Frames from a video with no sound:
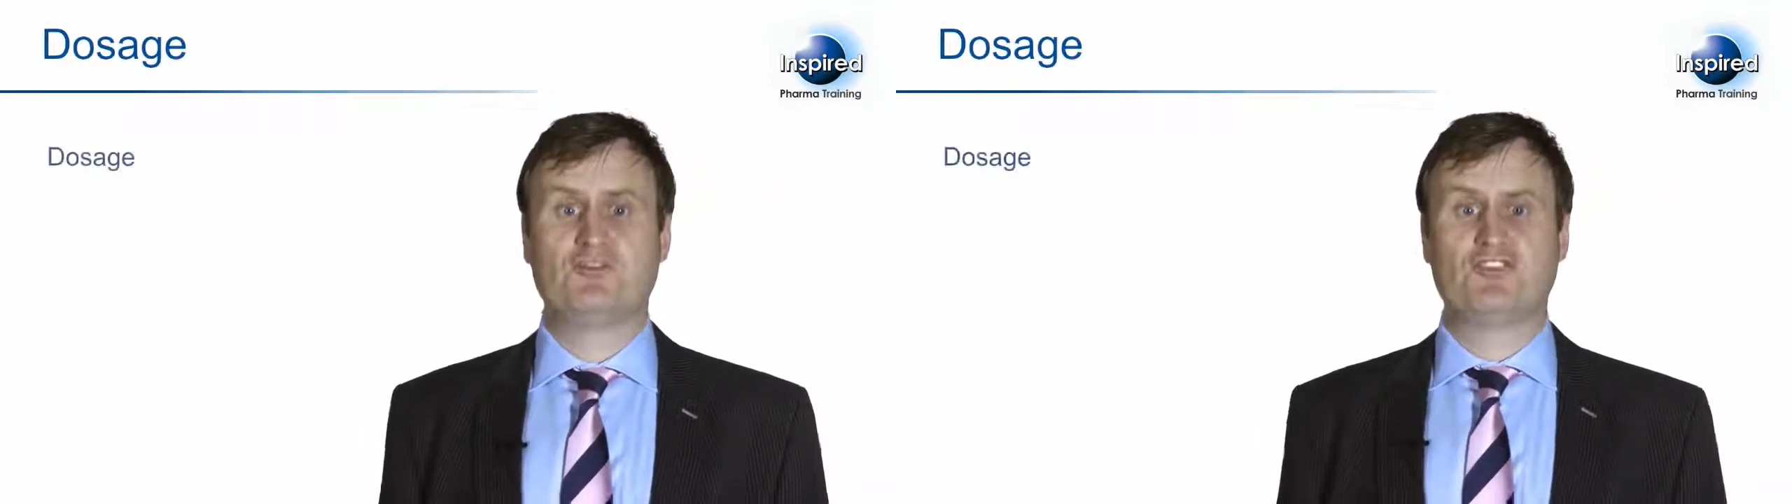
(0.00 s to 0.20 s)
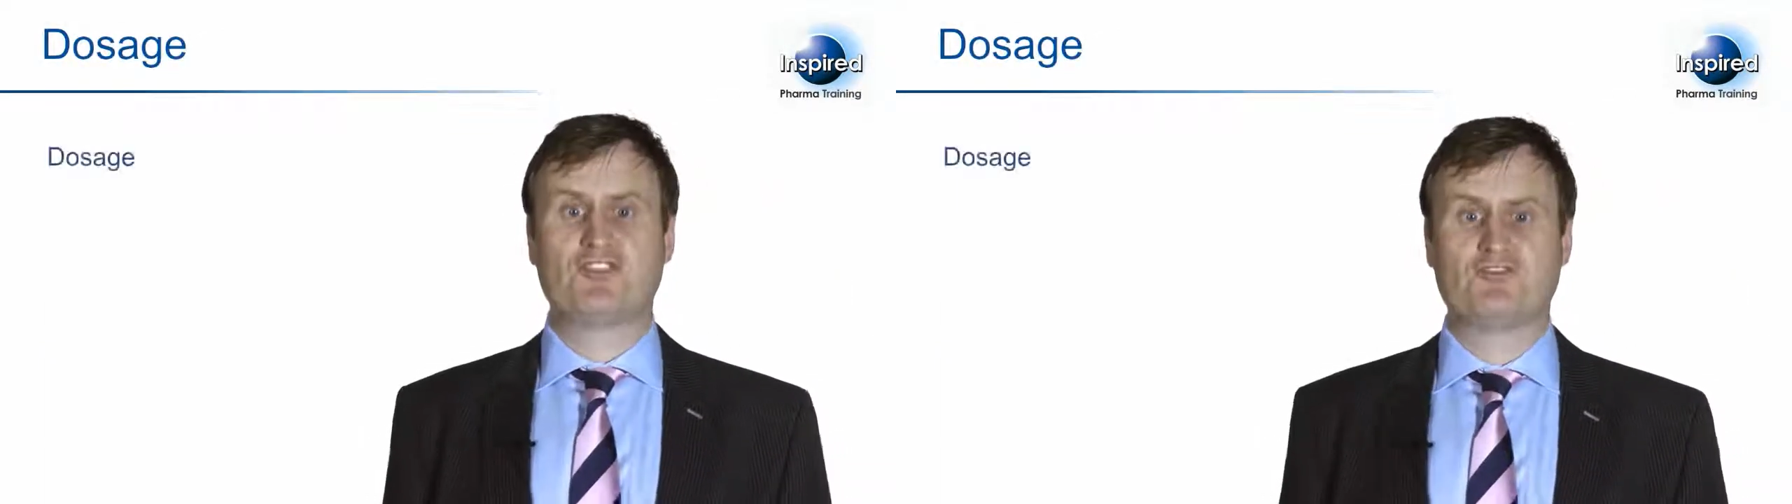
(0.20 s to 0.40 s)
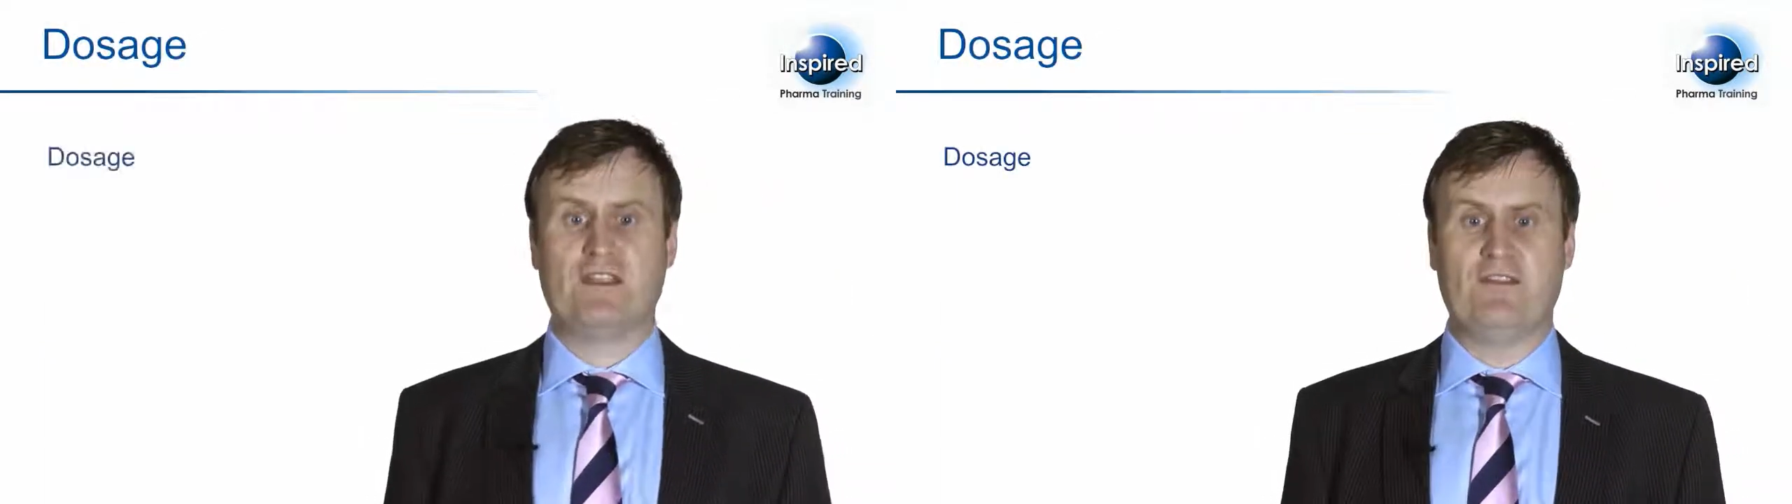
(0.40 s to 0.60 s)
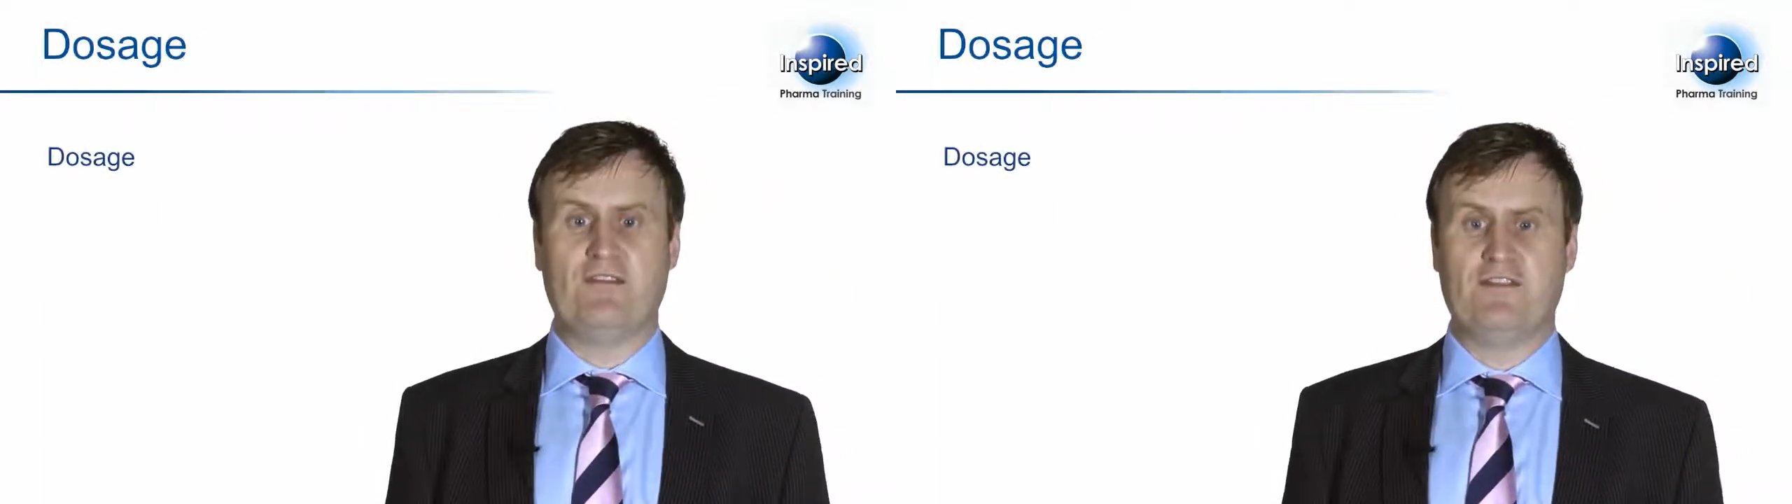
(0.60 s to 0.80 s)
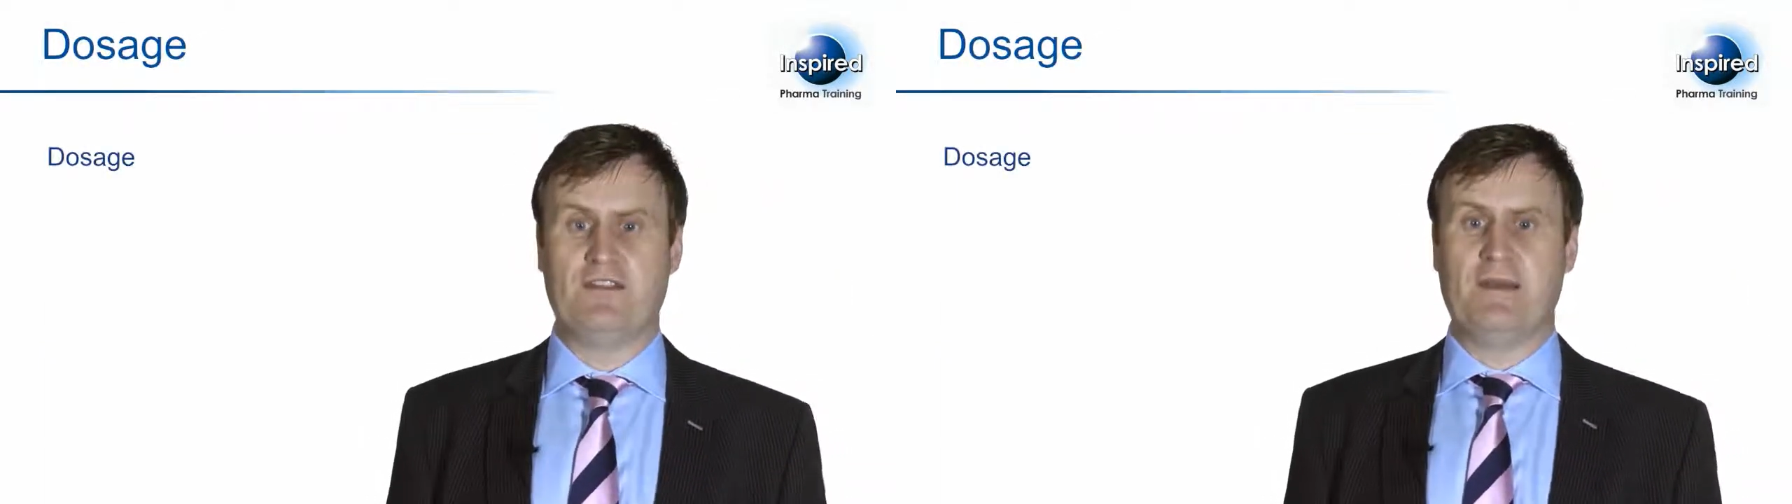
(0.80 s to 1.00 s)

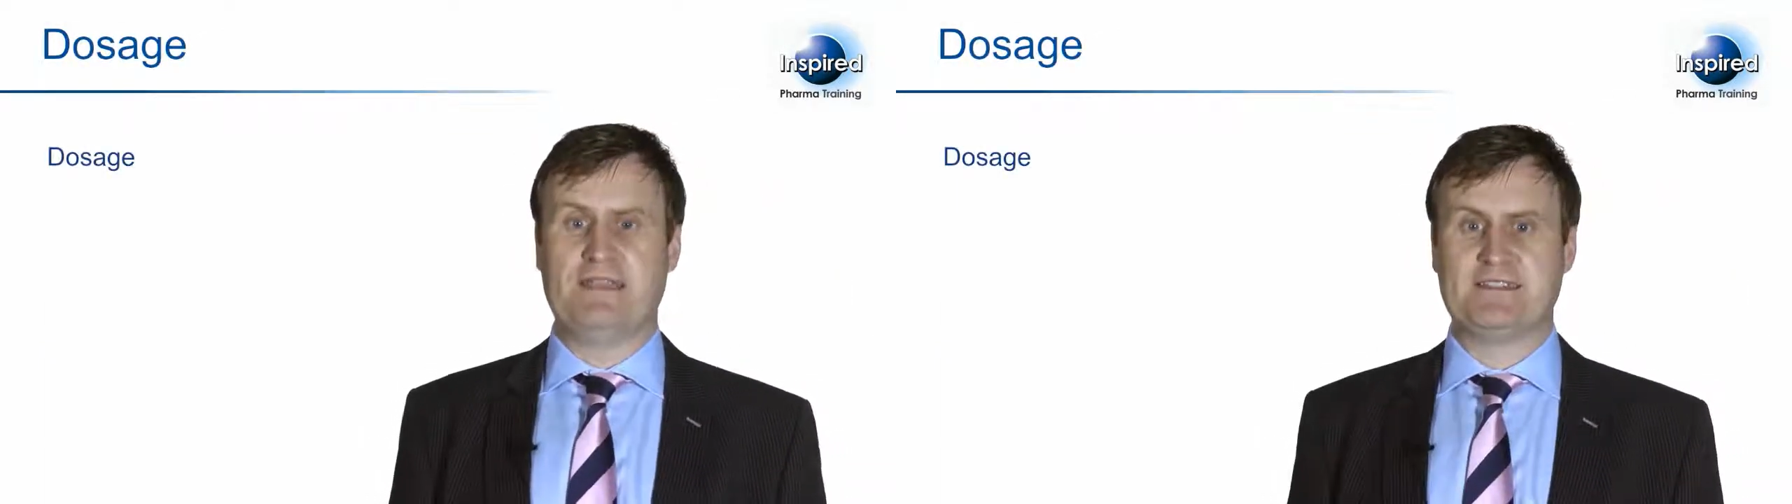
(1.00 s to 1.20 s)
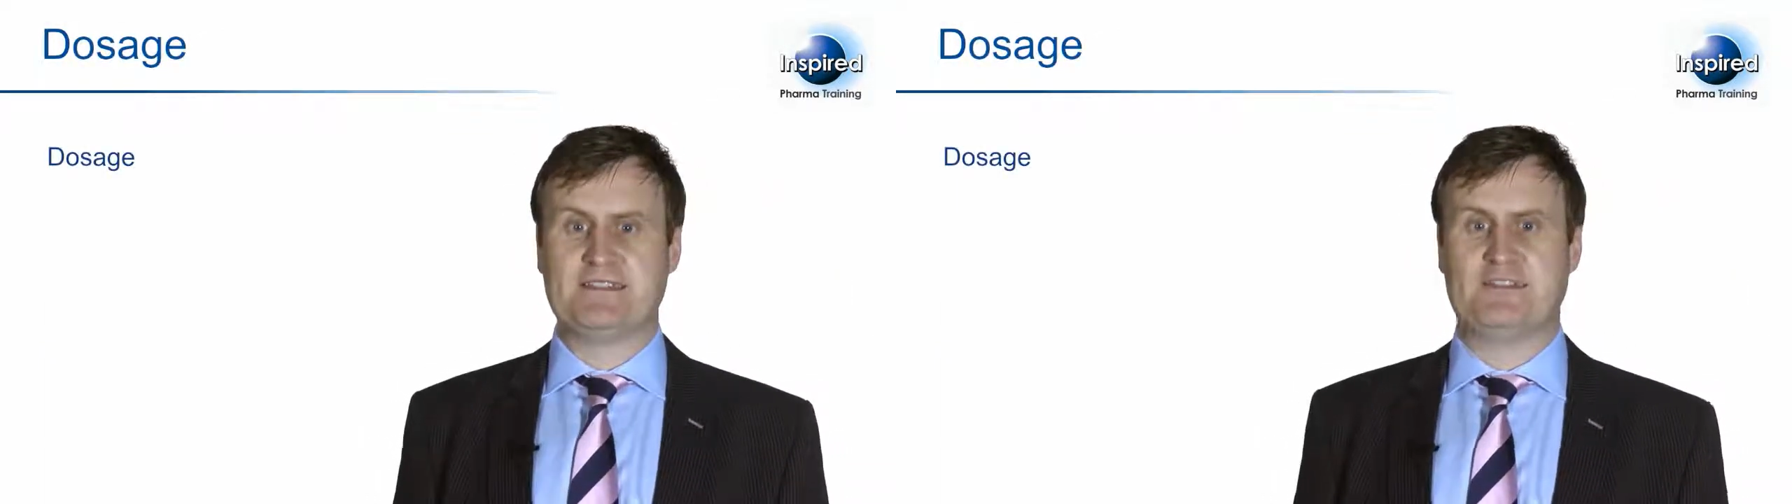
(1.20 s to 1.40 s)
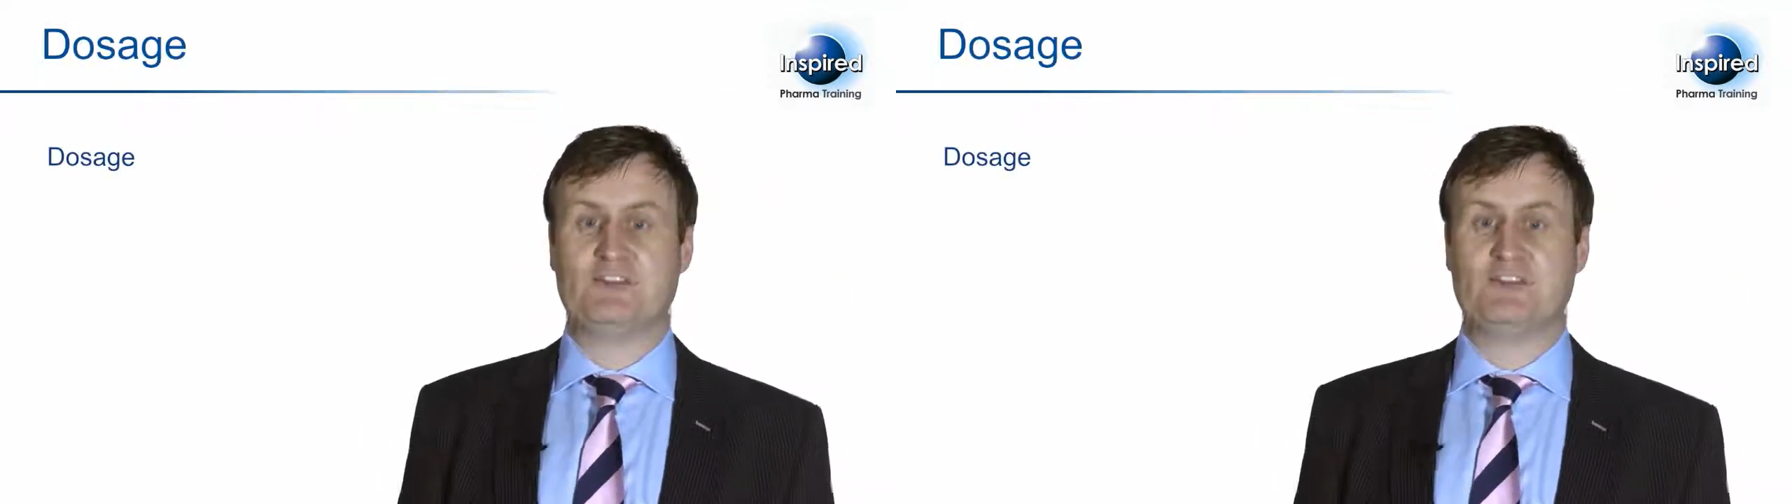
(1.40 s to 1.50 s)
strength of the medicine